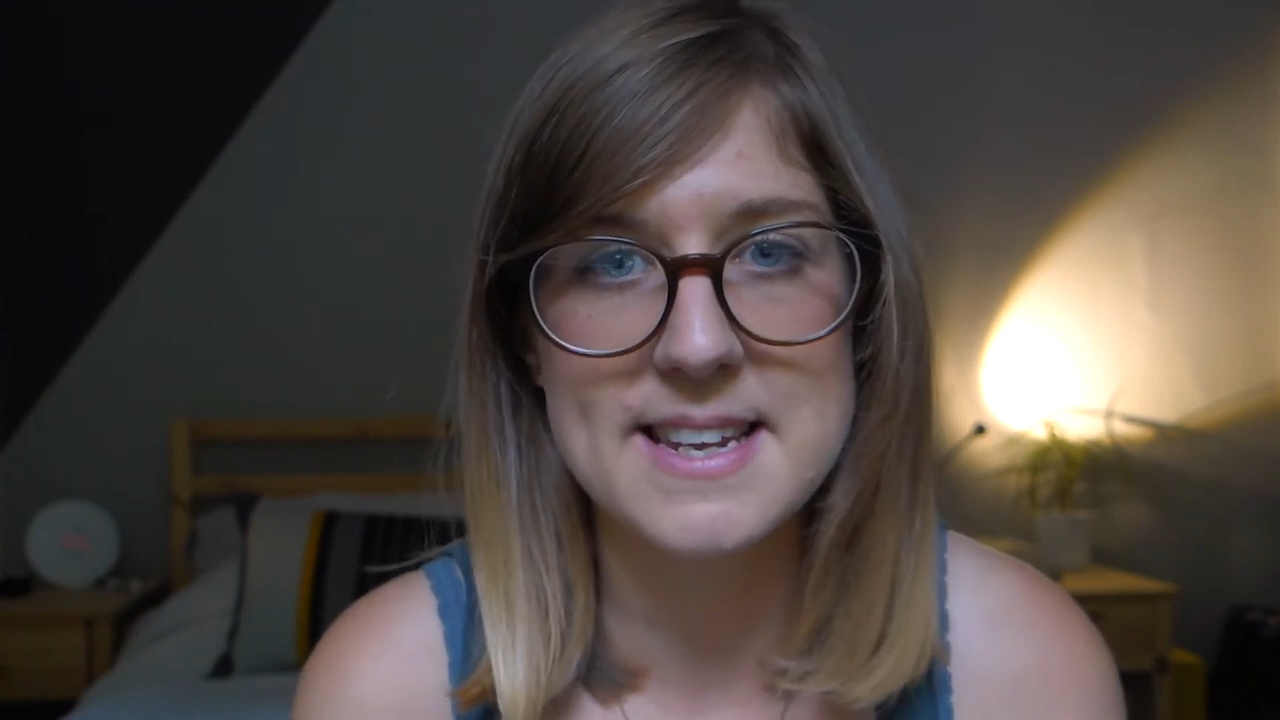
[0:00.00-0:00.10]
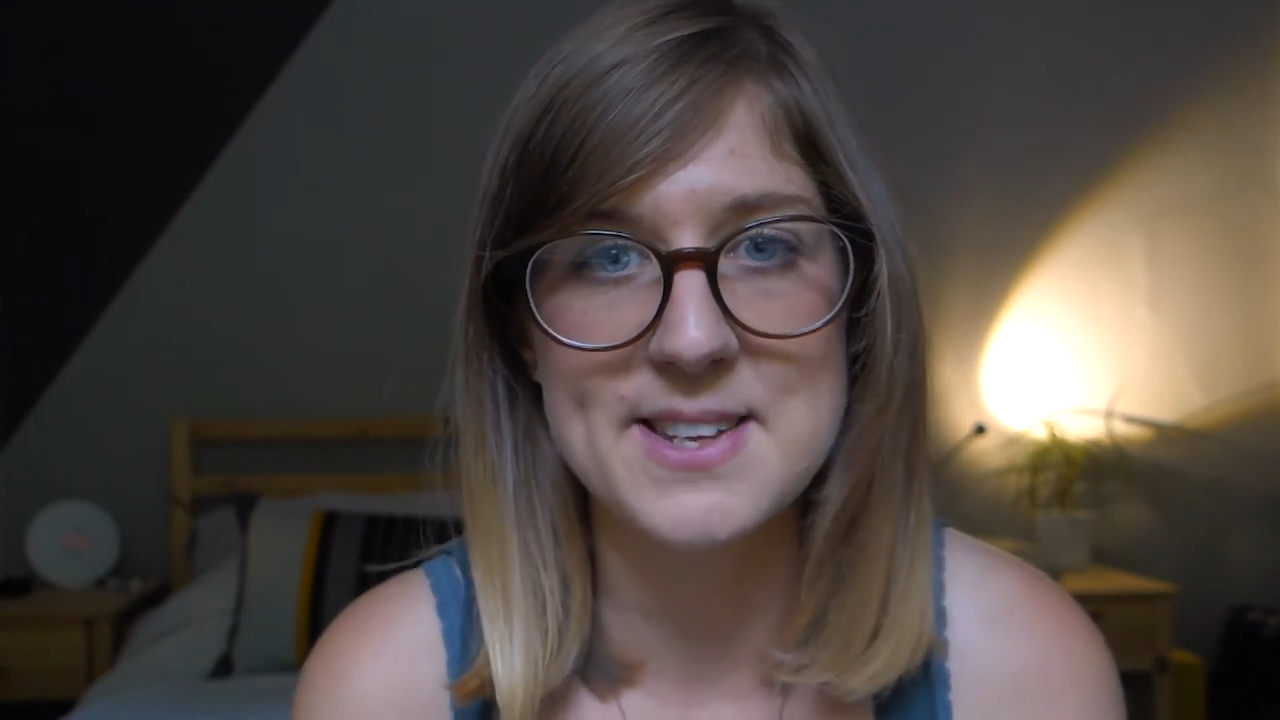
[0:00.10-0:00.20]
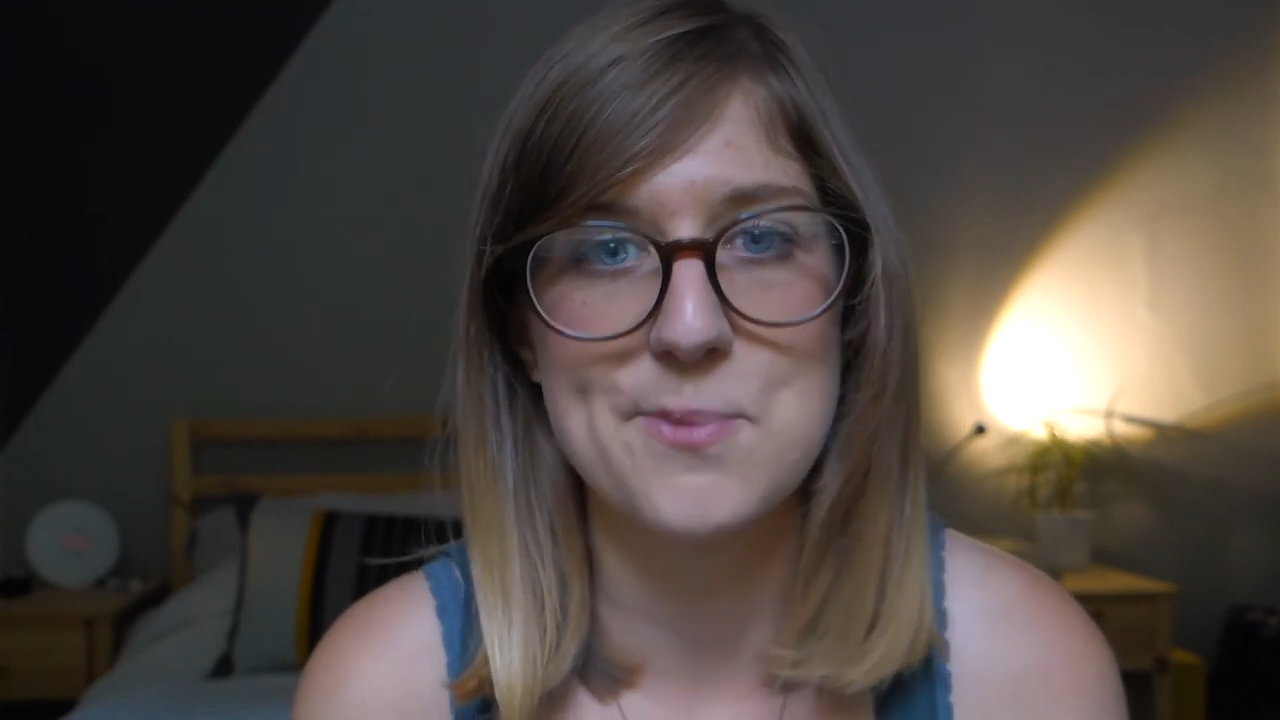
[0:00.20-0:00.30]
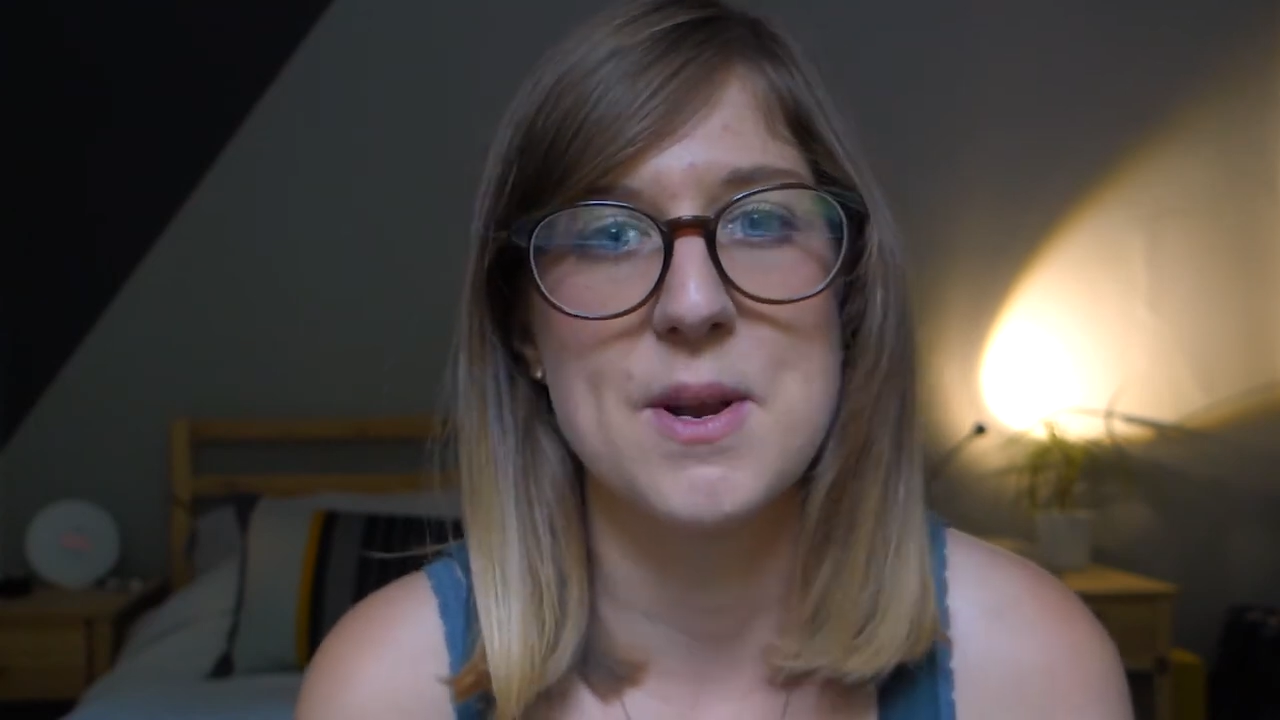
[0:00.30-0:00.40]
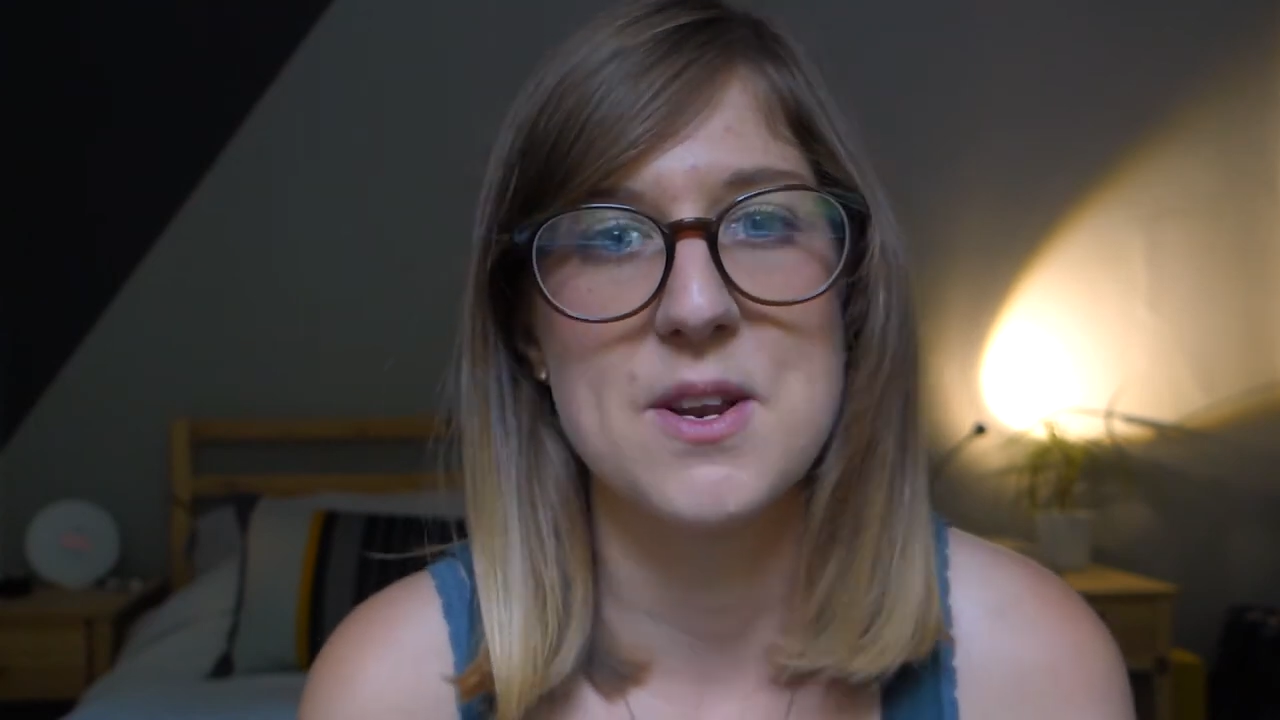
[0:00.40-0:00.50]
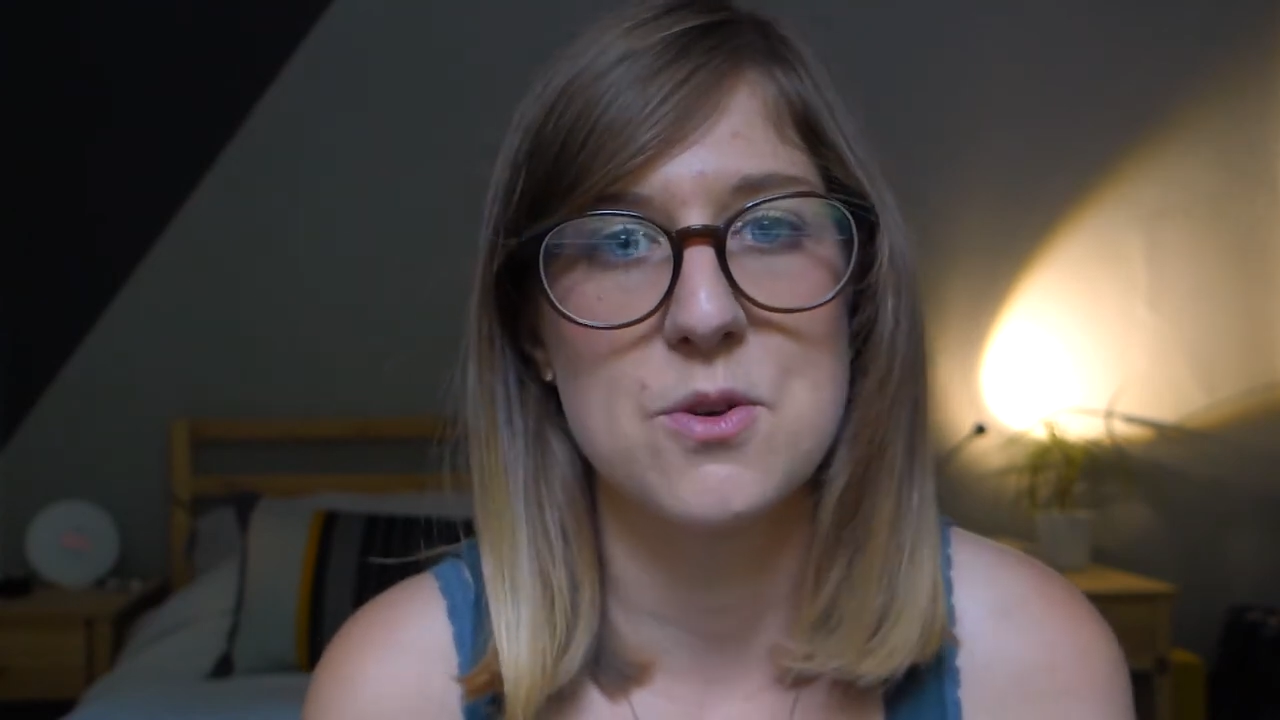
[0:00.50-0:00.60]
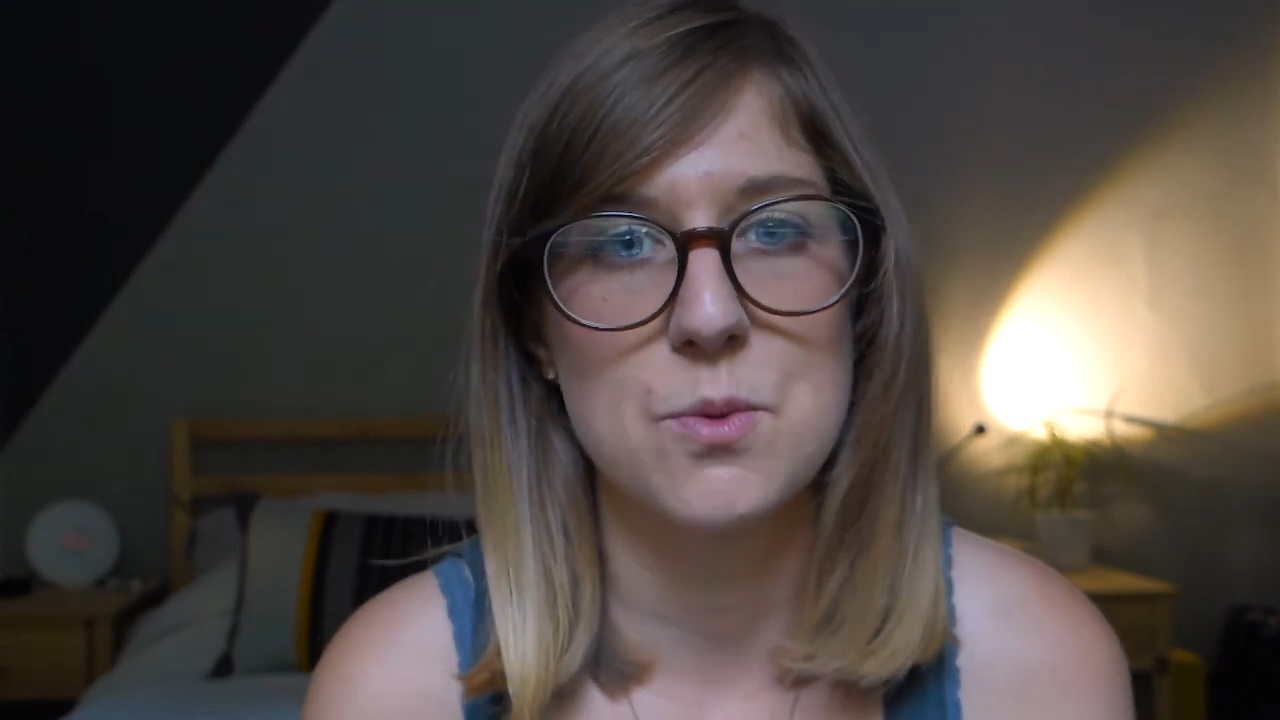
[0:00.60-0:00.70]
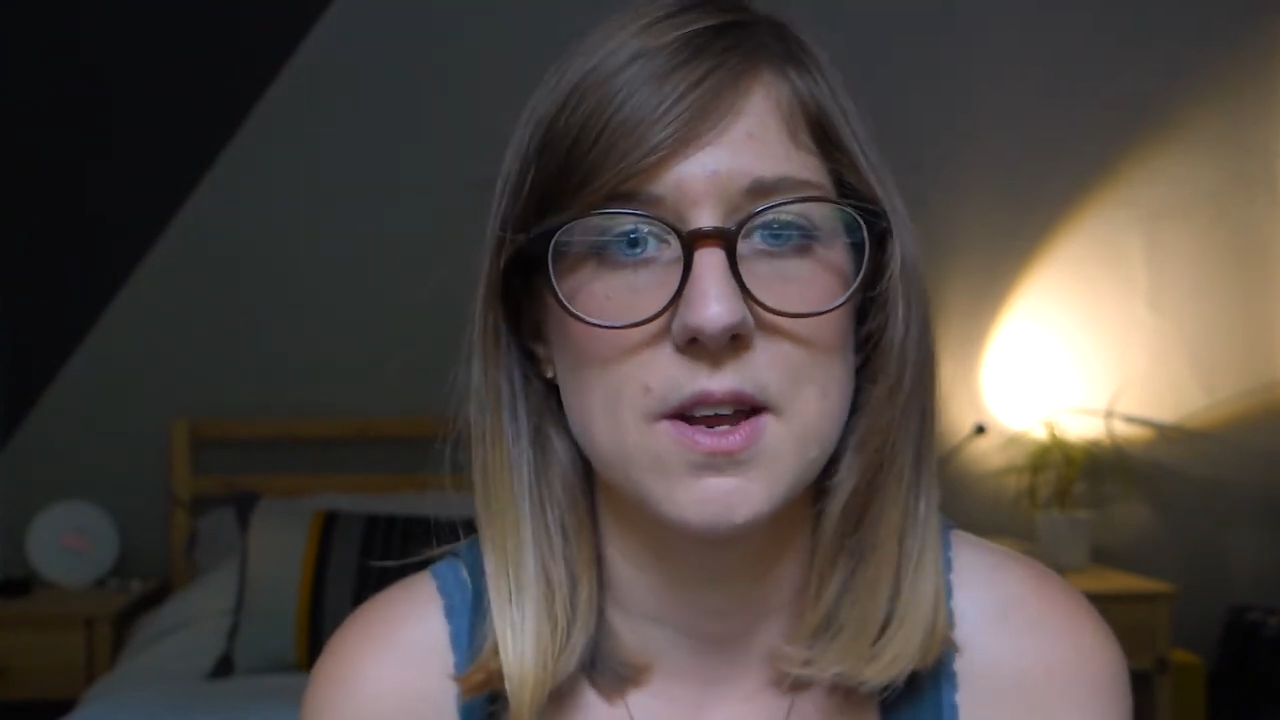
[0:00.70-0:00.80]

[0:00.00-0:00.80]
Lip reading: disciplined when